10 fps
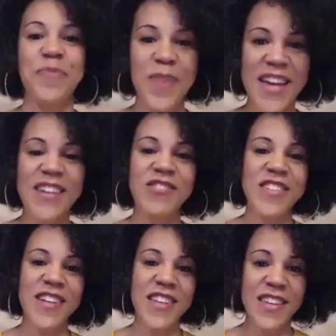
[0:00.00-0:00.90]
Passion.
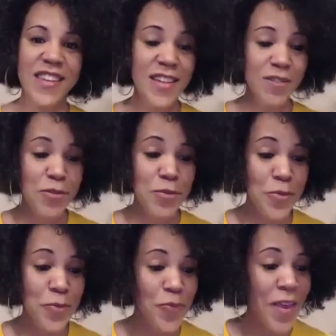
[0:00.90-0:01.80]
I like that too.
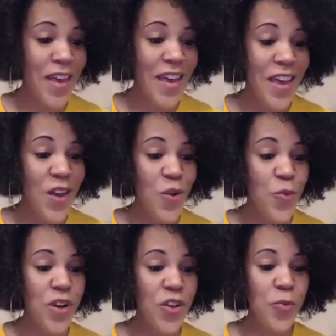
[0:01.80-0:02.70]

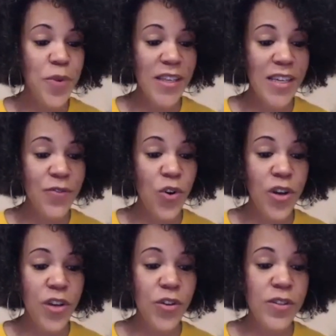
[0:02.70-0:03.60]
What do you believe are
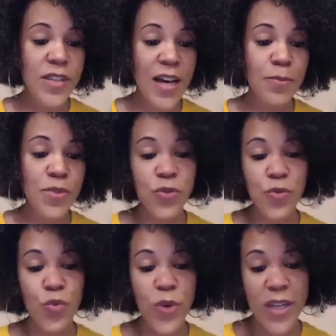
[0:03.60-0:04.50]
your top two
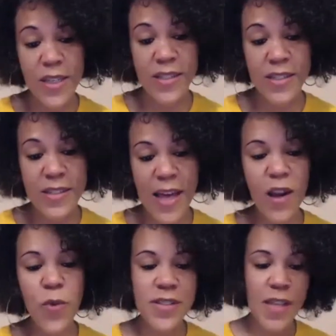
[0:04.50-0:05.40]
weaknesses? I
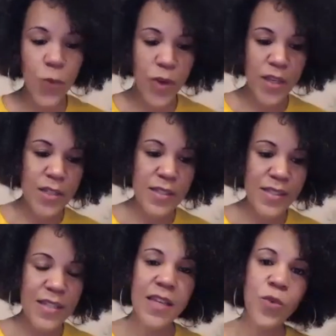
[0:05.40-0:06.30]
don't want to say weaknesses.
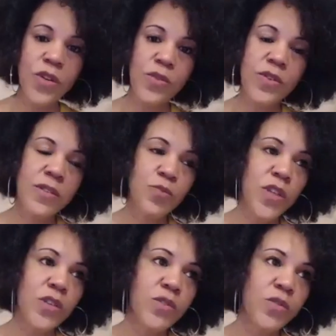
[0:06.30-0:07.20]
Let's say what what are
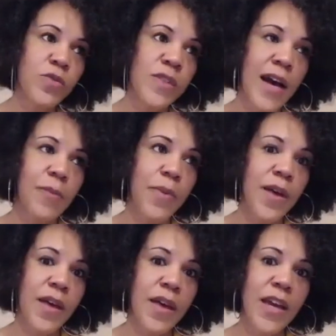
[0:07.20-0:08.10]
your two top
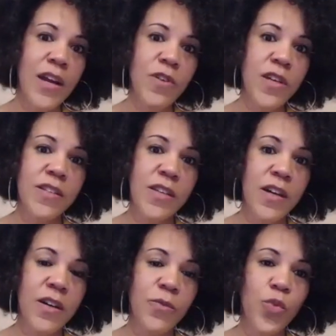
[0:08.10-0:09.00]
areas
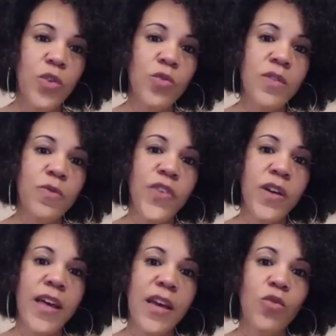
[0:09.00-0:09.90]
of where you feel
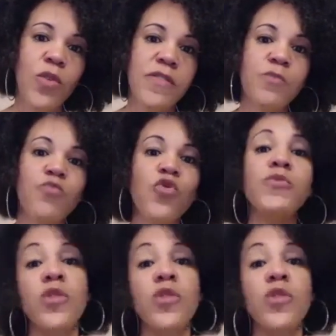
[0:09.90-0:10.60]
like you have room to